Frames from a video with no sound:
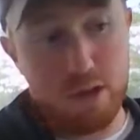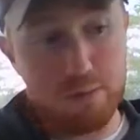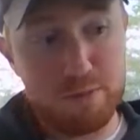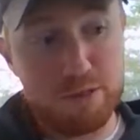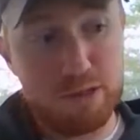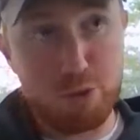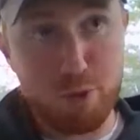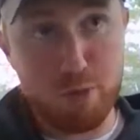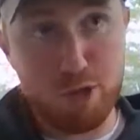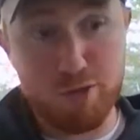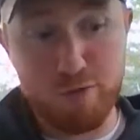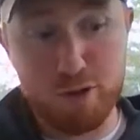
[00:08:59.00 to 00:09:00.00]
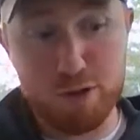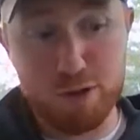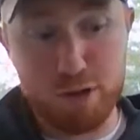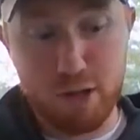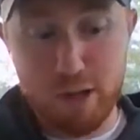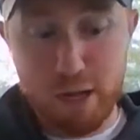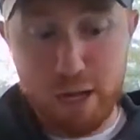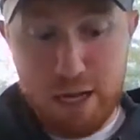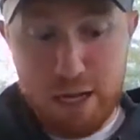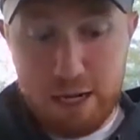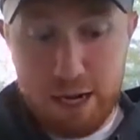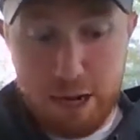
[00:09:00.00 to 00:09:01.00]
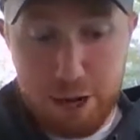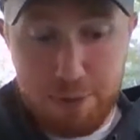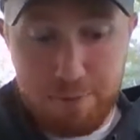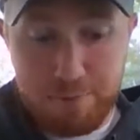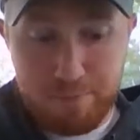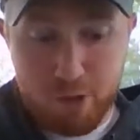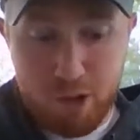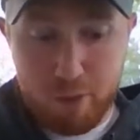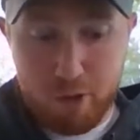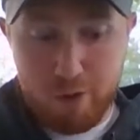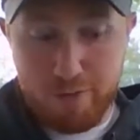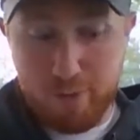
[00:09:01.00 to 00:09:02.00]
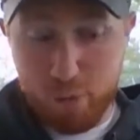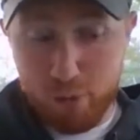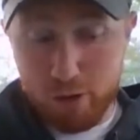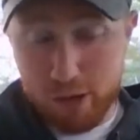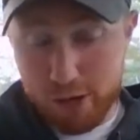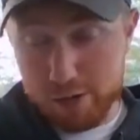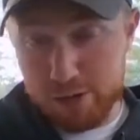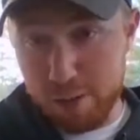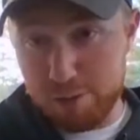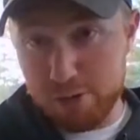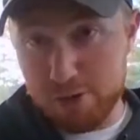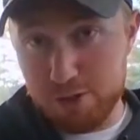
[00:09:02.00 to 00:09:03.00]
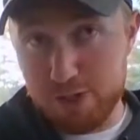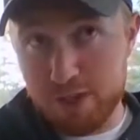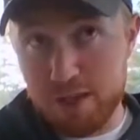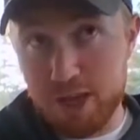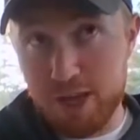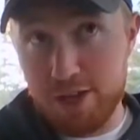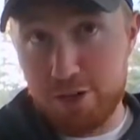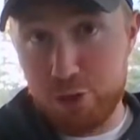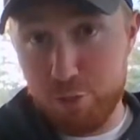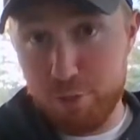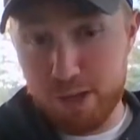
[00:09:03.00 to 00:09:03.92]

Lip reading: I'm still commish first. Coming off 4 interceptions and 2